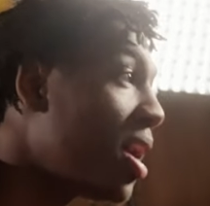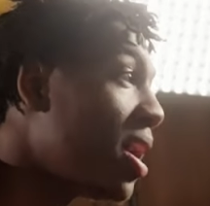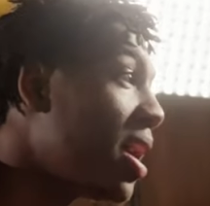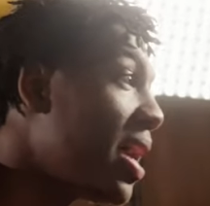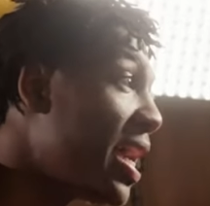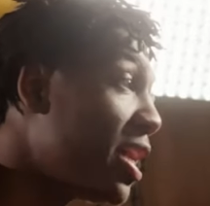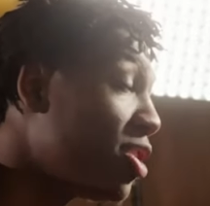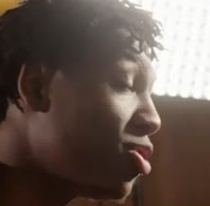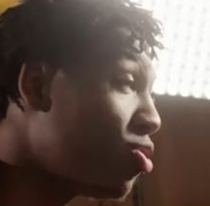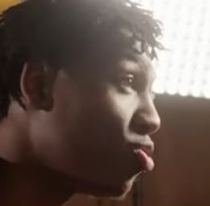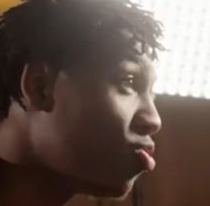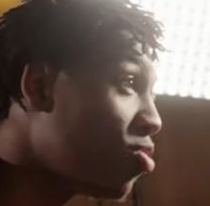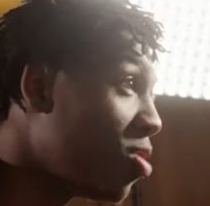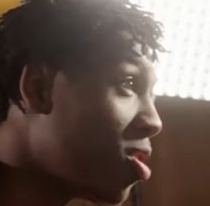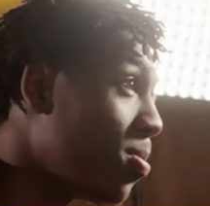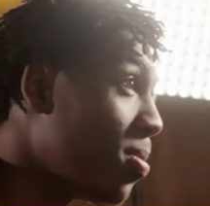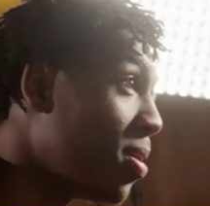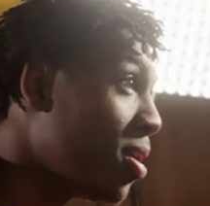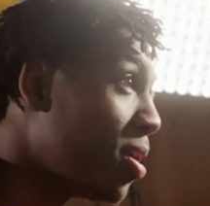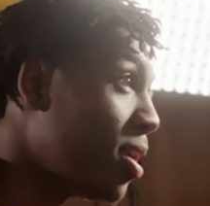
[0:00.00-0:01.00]
extra
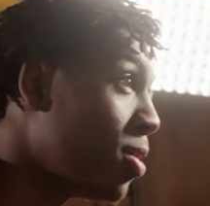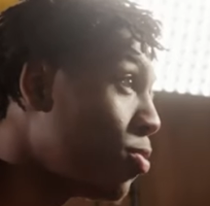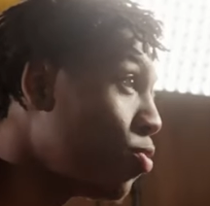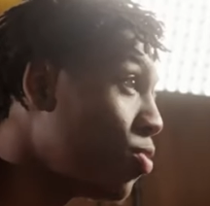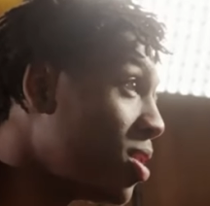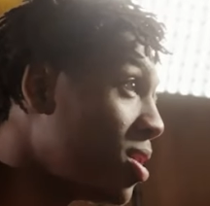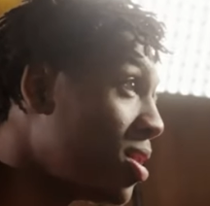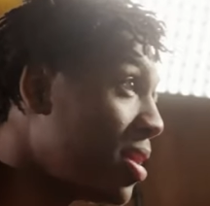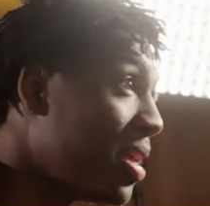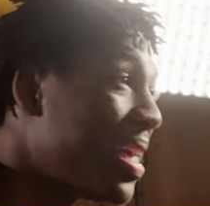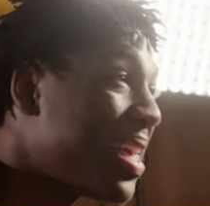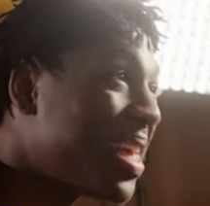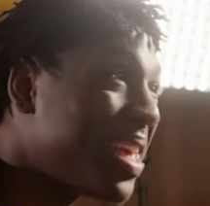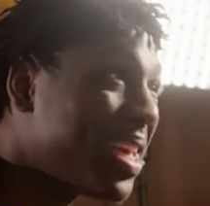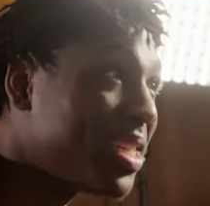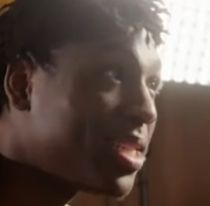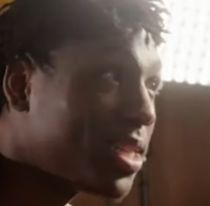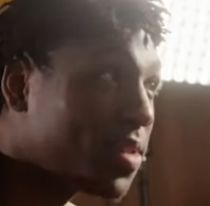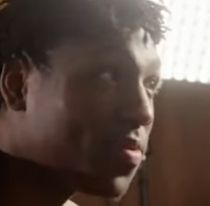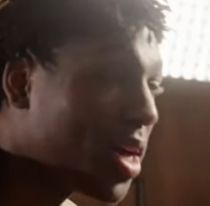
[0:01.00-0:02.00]
strawberry with a
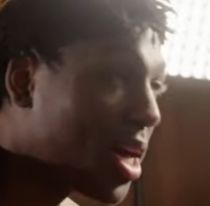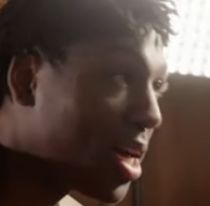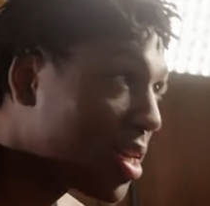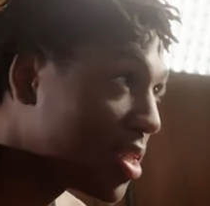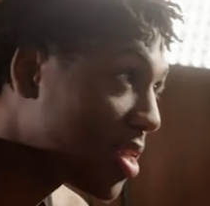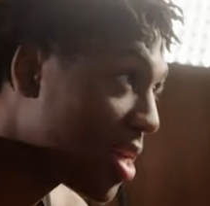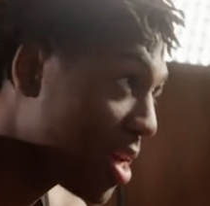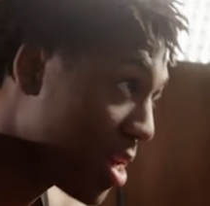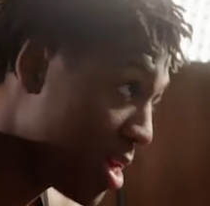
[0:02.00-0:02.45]
hint of acai.